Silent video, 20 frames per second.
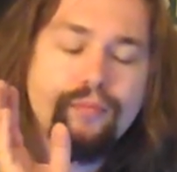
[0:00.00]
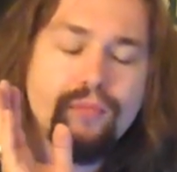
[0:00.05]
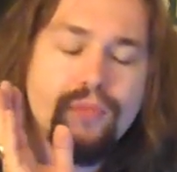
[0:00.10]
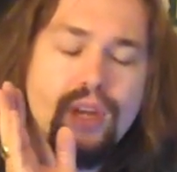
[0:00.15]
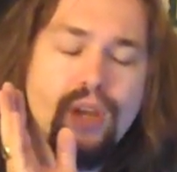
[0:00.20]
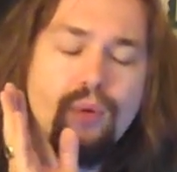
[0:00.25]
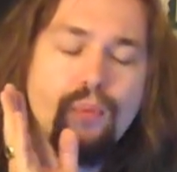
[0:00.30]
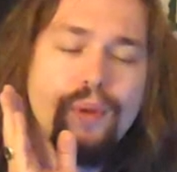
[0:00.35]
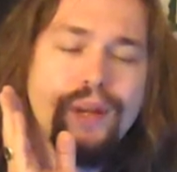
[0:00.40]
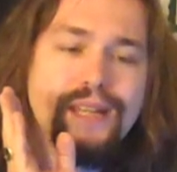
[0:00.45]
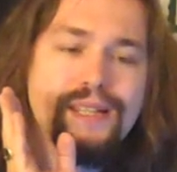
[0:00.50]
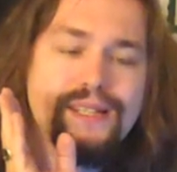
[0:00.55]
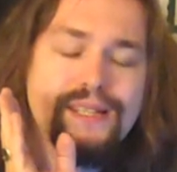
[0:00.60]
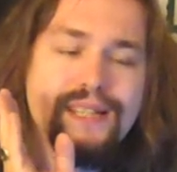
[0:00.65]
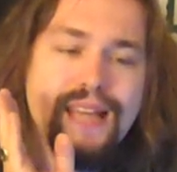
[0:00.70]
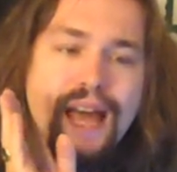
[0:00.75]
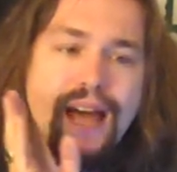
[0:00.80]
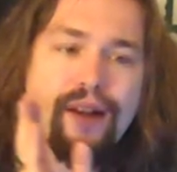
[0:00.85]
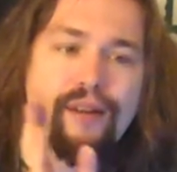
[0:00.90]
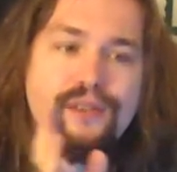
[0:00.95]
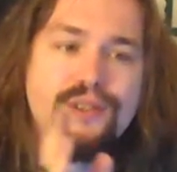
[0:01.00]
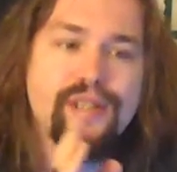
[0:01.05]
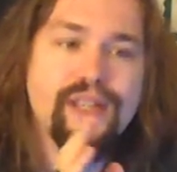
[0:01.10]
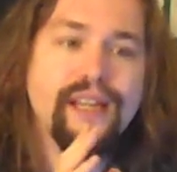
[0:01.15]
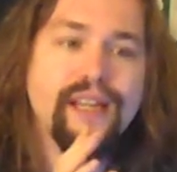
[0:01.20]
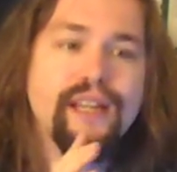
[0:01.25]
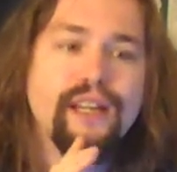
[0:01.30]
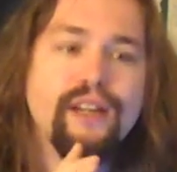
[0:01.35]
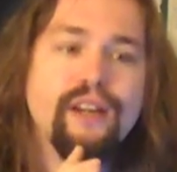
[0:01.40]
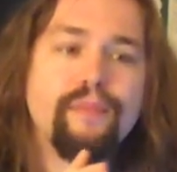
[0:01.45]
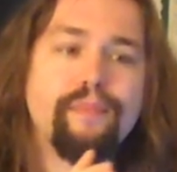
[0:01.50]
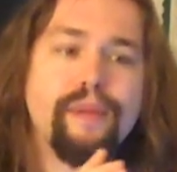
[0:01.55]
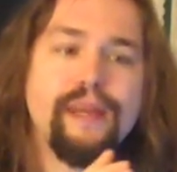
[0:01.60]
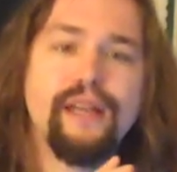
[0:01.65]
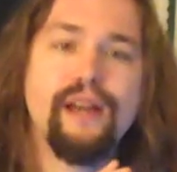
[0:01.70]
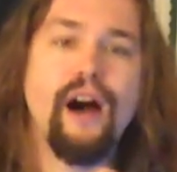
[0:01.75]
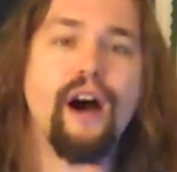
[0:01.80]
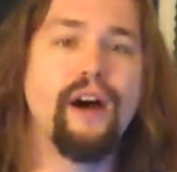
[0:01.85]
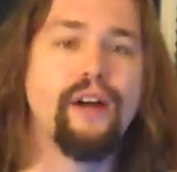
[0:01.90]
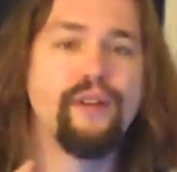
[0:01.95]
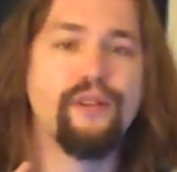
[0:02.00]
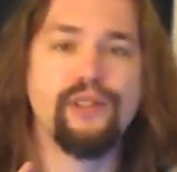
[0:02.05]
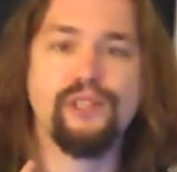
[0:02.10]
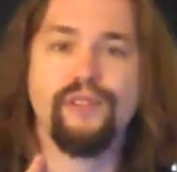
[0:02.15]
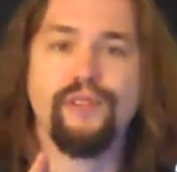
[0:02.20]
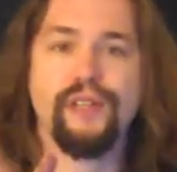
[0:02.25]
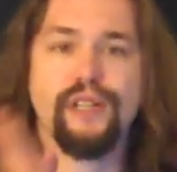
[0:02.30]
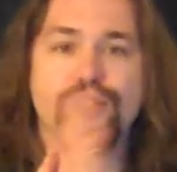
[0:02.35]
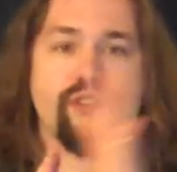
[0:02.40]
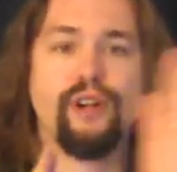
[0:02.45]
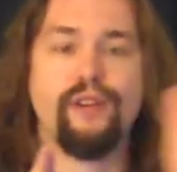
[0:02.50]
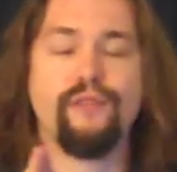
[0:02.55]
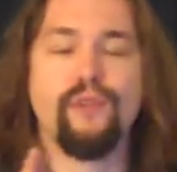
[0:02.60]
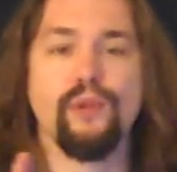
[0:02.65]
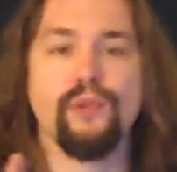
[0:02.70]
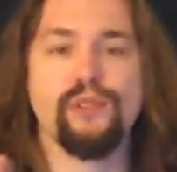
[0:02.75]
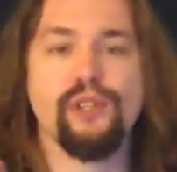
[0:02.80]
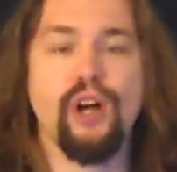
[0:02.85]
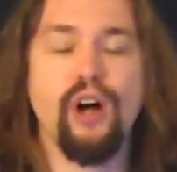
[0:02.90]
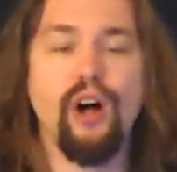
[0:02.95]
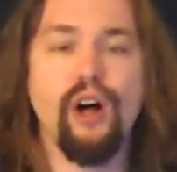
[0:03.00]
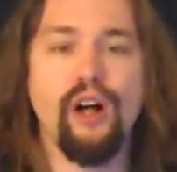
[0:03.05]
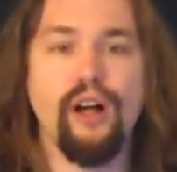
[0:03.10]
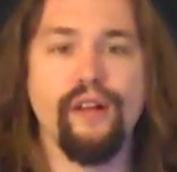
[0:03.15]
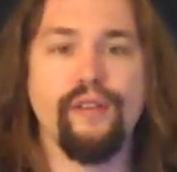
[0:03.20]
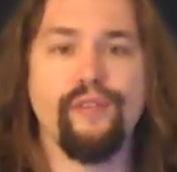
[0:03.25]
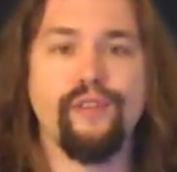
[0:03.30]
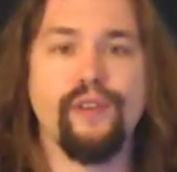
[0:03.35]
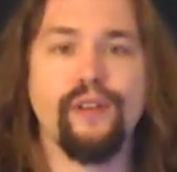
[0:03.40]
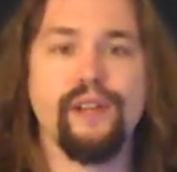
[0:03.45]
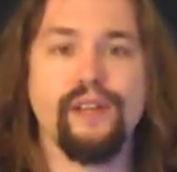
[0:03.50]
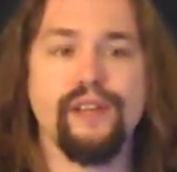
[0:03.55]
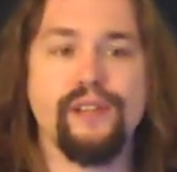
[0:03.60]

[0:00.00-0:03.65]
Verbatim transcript: and when it scatters, it can be hundreds of electron volts off.